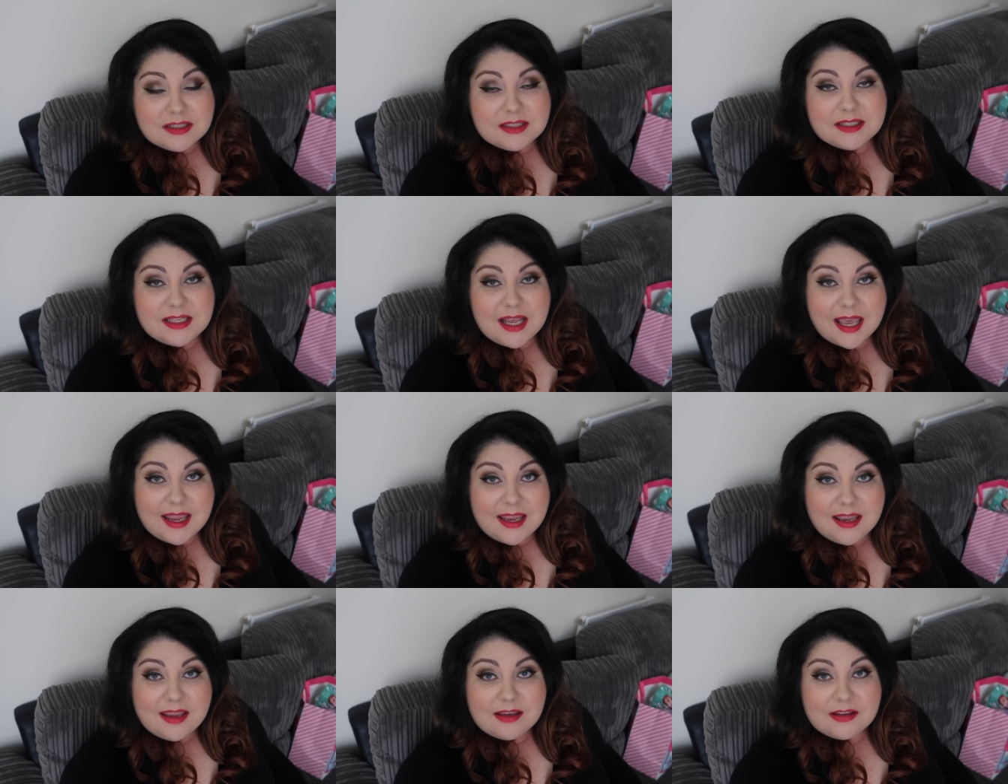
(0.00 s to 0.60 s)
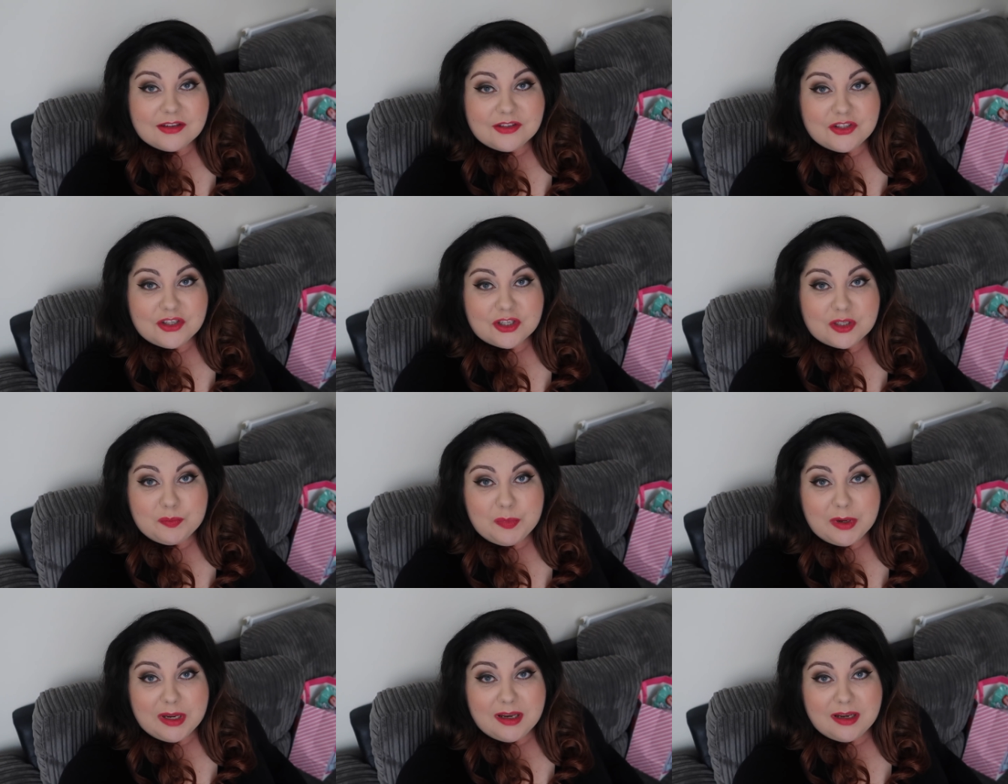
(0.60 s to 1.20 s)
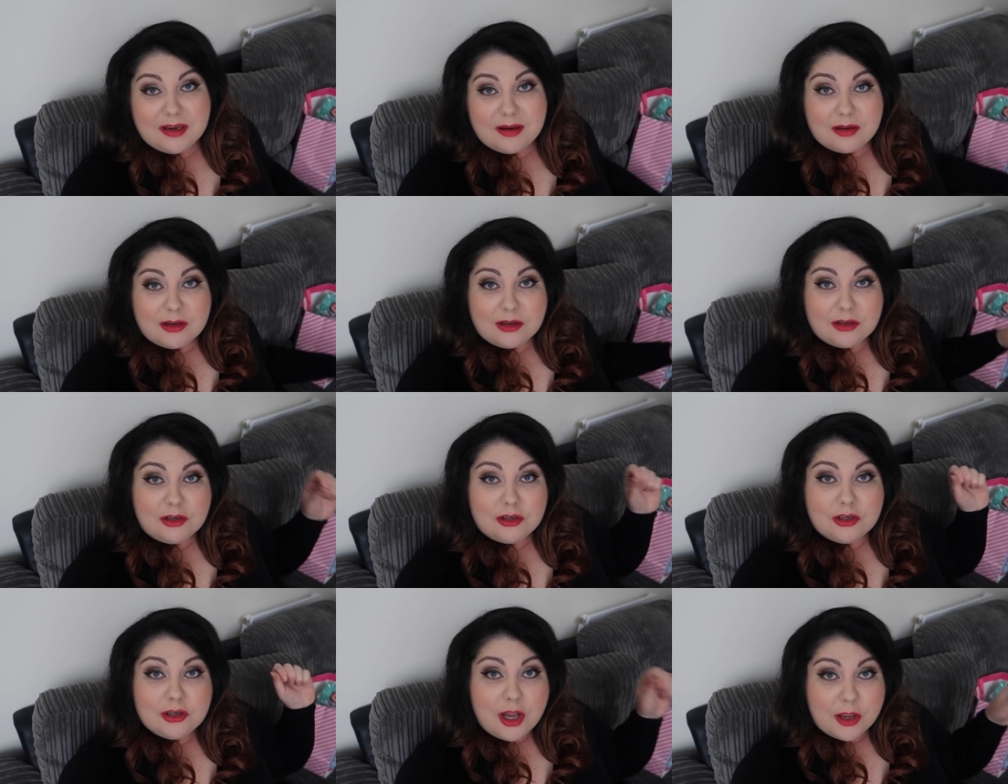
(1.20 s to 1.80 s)
Today has just been
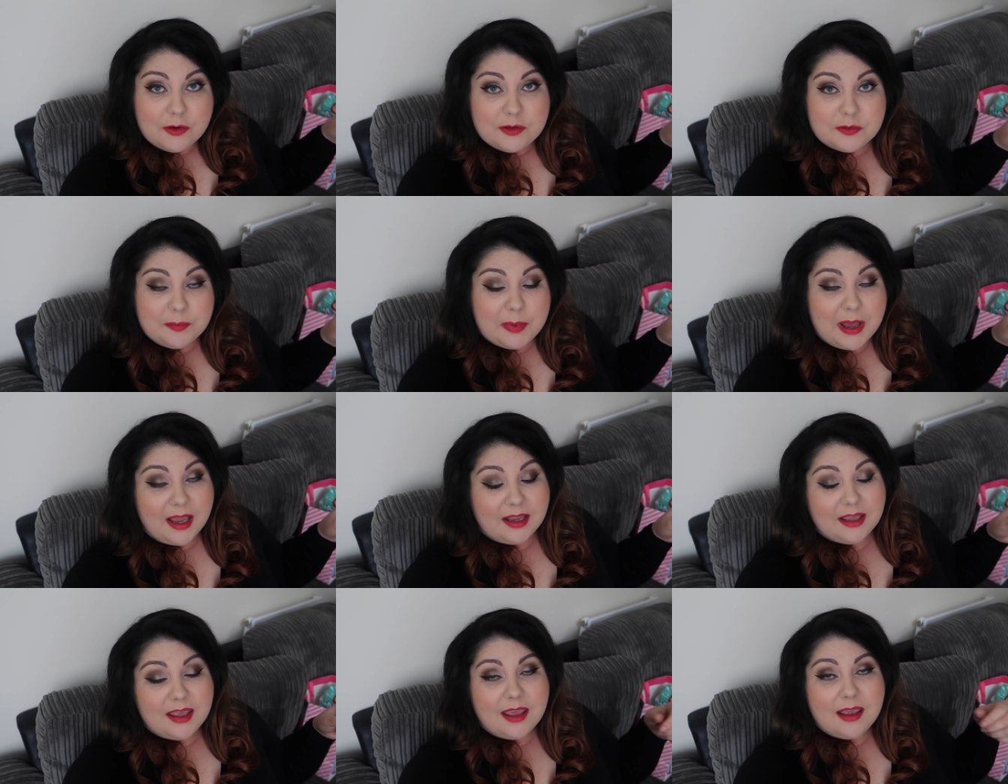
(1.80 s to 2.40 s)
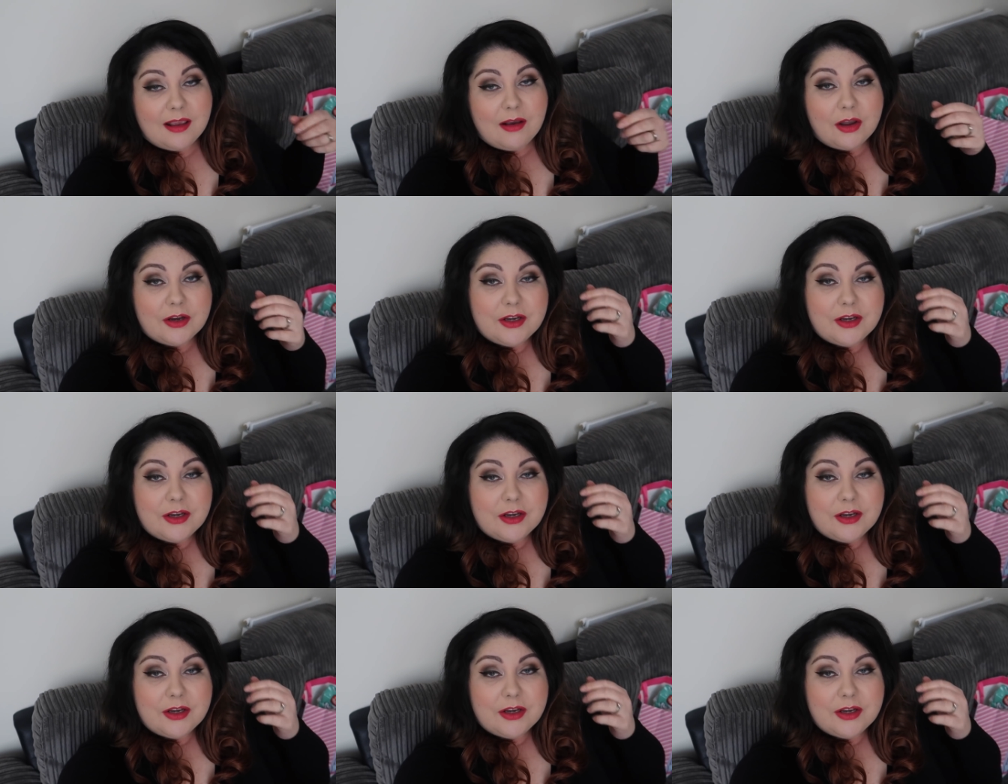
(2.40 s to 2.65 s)
loads of packing.